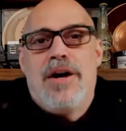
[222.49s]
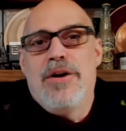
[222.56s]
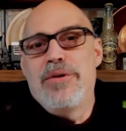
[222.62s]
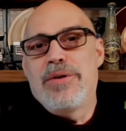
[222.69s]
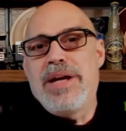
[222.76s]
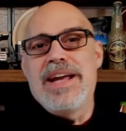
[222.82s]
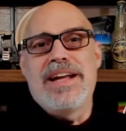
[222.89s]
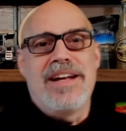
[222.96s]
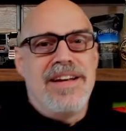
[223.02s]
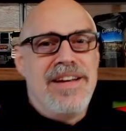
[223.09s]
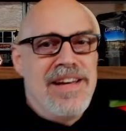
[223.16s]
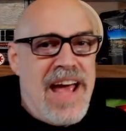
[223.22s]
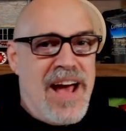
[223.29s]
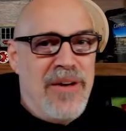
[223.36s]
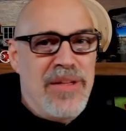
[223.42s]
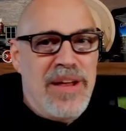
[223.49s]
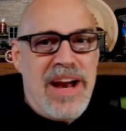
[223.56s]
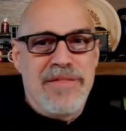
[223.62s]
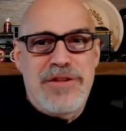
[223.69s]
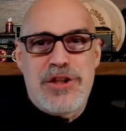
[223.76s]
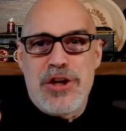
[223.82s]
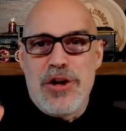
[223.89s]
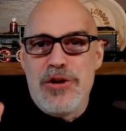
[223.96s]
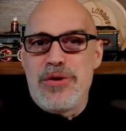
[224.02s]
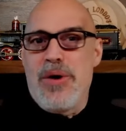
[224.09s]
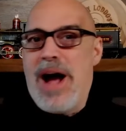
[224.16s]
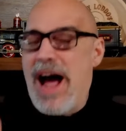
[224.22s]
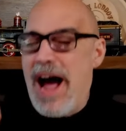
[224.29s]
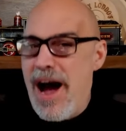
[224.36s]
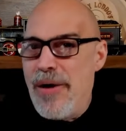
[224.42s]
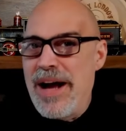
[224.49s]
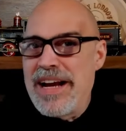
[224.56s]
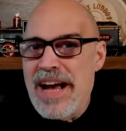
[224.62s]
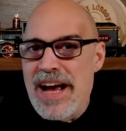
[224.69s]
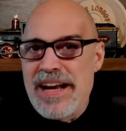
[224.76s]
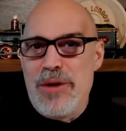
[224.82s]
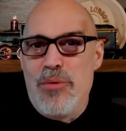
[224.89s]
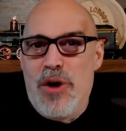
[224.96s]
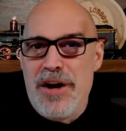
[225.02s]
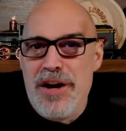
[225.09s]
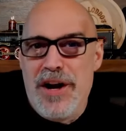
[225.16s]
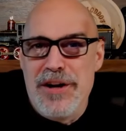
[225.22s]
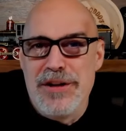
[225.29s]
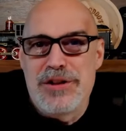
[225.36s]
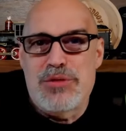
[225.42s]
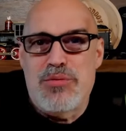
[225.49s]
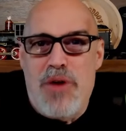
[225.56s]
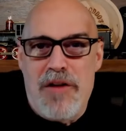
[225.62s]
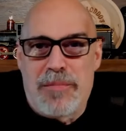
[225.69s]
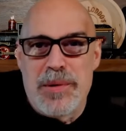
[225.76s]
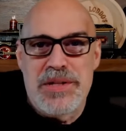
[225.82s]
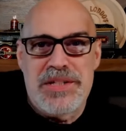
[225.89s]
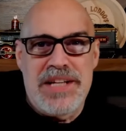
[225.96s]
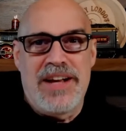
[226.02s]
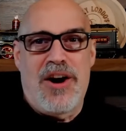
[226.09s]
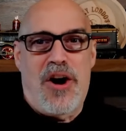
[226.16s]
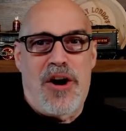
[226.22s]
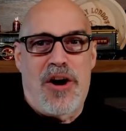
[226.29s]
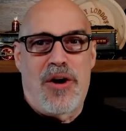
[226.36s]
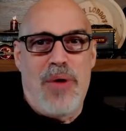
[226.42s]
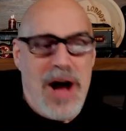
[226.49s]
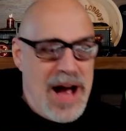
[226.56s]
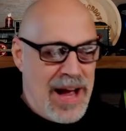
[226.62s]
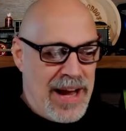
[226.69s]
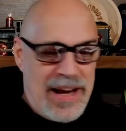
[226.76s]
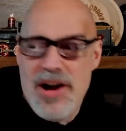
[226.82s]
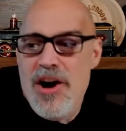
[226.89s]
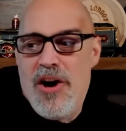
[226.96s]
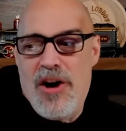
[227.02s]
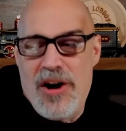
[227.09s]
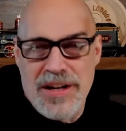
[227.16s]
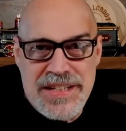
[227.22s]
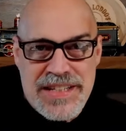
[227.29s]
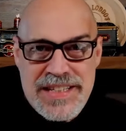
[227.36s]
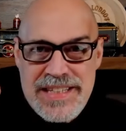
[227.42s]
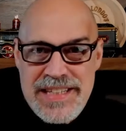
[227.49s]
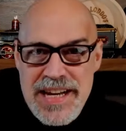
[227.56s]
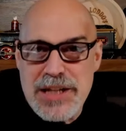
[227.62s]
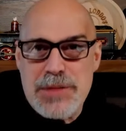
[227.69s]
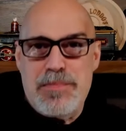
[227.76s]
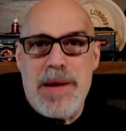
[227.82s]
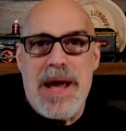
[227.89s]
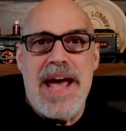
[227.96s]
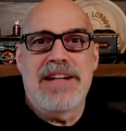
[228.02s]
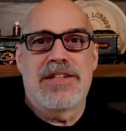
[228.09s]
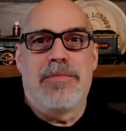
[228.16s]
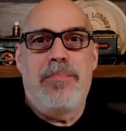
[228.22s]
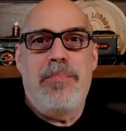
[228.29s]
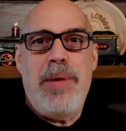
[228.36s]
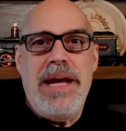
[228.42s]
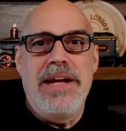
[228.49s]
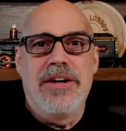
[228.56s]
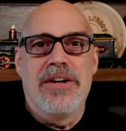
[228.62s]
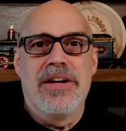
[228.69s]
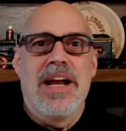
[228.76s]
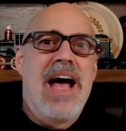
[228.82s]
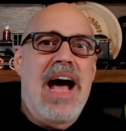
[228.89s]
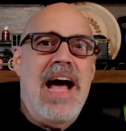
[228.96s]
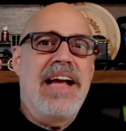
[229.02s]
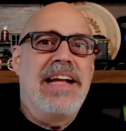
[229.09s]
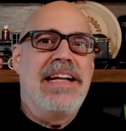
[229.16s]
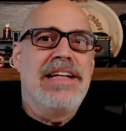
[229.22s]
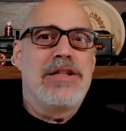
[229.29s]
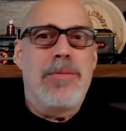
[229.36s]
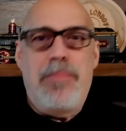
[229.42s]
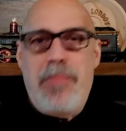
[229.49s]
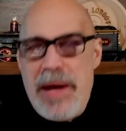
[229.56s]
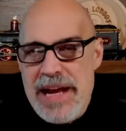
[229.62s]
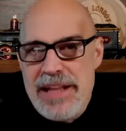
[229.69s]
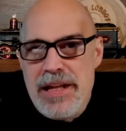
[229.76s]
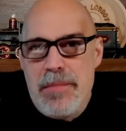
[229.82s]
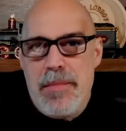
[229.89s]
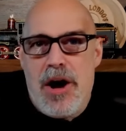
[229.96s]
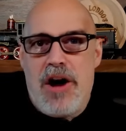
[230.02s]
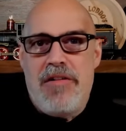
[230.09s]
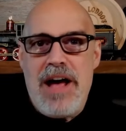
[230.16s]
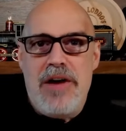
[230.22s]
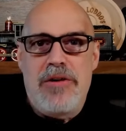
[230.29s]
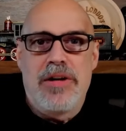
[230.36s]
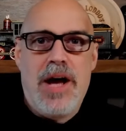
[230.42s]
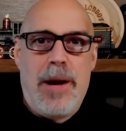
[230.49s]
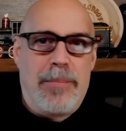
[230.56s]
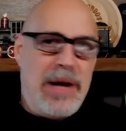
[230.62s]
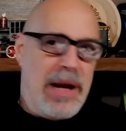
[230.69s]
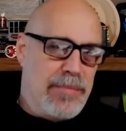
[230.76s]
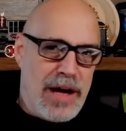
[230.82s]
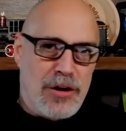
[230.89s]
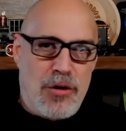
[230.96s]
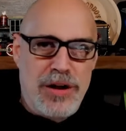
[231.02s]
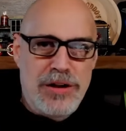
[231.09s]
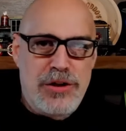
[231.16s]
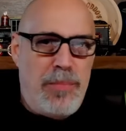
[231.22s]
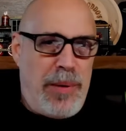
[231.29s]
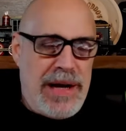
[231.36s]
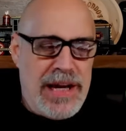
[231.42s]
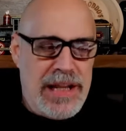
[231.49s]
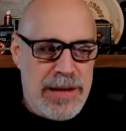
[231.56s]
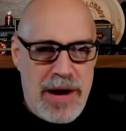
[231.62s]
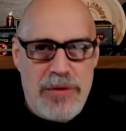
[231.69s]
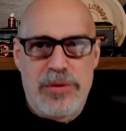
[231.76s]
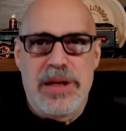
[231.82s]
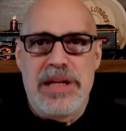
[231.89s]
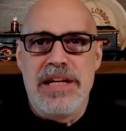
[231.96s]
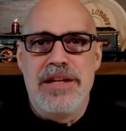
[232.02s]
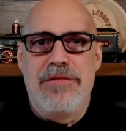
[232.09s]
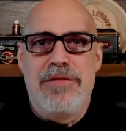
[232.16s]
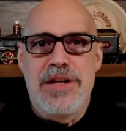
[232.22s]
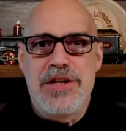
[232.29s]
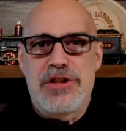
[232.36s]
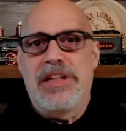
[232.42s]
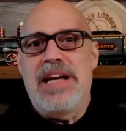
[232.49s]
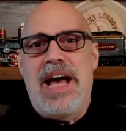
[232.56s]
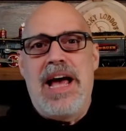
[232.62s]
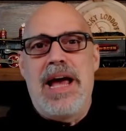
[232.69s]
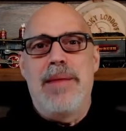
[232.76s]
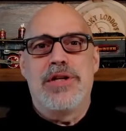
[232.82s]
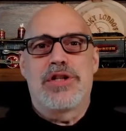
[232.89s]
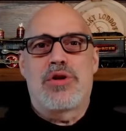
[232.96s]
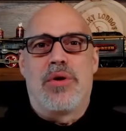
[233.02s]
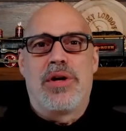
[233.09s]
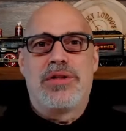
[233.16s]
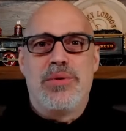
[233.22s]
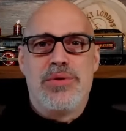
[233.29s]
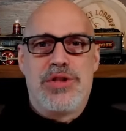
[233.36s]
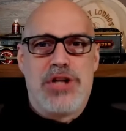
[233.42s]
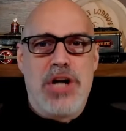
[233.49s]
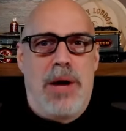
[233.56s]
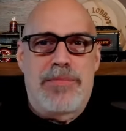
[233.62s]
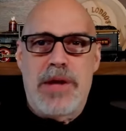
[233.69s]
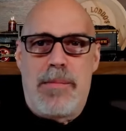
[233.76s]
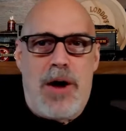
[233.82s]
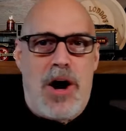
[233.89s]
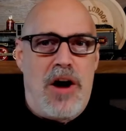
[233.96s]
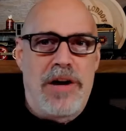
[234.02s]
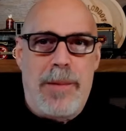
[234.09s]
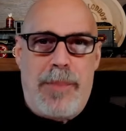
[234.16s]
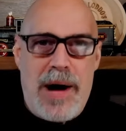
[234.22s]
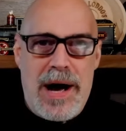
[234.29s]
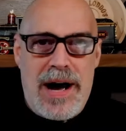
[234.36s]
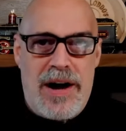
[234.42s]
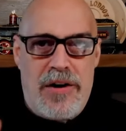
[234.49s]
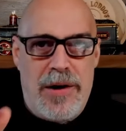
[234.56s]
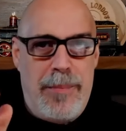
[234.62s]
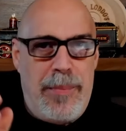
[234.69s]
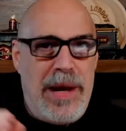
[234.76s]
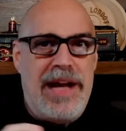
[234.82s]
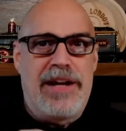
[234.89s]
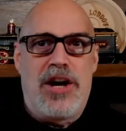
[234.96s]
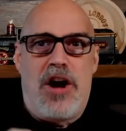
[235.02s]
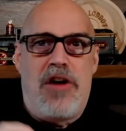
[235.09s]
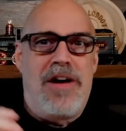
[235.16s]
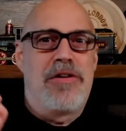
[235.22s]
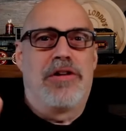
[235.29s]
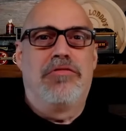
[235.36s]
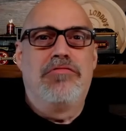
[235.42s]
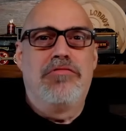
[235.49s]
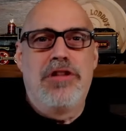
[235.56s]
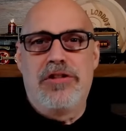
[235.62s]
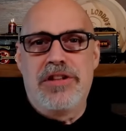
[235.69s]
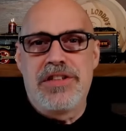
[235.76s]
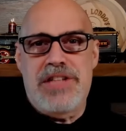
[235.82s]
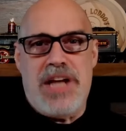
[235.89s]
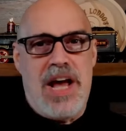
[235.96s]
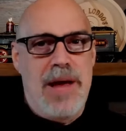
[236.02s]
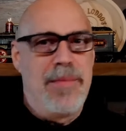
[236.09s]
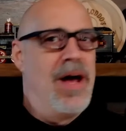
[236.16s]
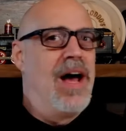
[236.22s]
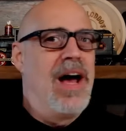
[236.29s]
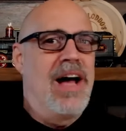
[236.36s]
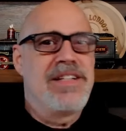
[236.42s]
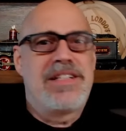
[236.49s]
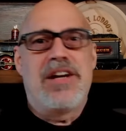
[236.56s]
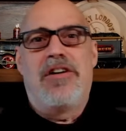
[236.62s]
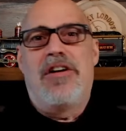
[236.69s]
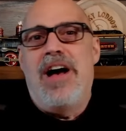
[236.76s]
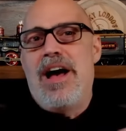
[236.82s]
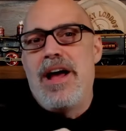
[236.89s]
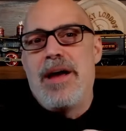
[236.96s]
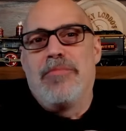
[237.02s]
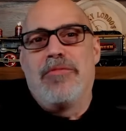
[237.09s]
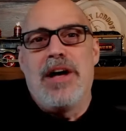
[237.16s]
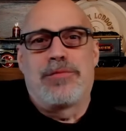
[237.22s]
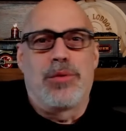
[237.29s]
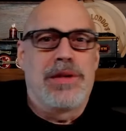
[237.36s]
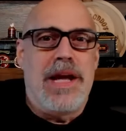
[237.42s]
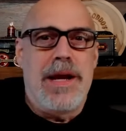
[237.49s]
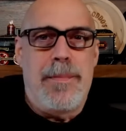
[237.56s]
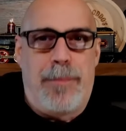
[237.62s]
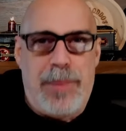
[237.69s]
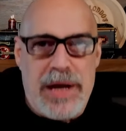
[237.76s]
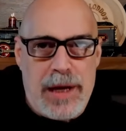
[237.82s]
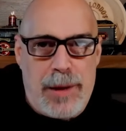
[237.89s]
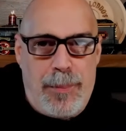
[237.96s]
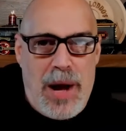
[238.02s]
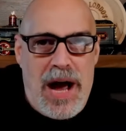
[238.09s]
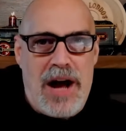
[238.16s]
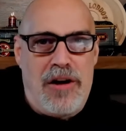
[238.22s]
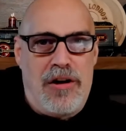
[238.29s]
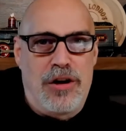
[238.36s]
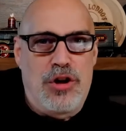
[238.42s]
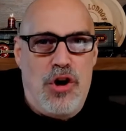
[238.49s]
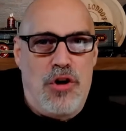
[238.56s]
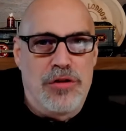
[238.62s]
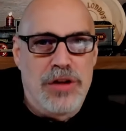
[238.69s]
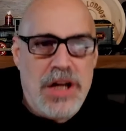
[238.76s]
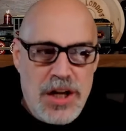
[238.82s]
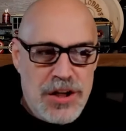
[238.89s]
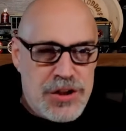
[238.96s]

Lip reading: Okay, now that I've showed you how I got a 112% ROI on 6 bags of Paydirt, I need to pan them all out. But I'm not going to pan them out individually. I am just going to dump them all in a pile and pan it all out a little at a time until I am left with a big pile of gold.